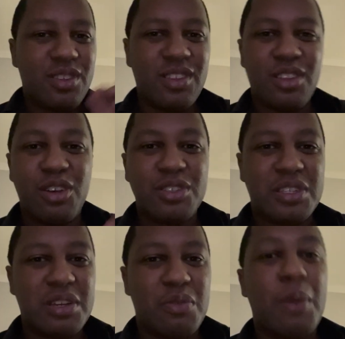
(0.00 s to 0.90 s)

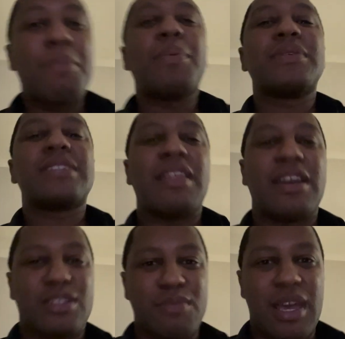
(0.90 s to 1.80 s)
those, when people say
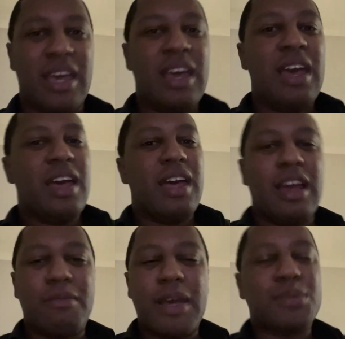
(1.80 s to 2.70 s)
that to me,
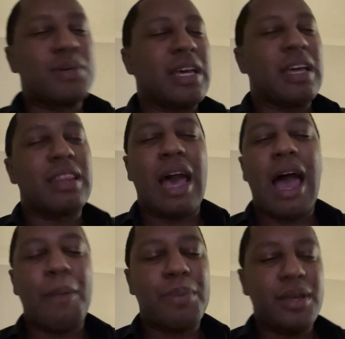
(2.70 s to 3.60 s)
it makes me the
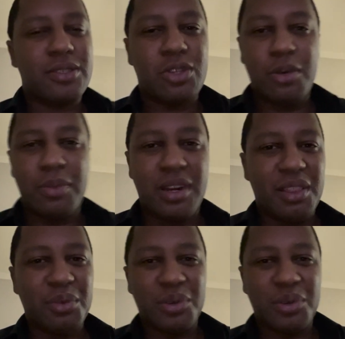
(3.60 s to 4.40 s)
happiest human in the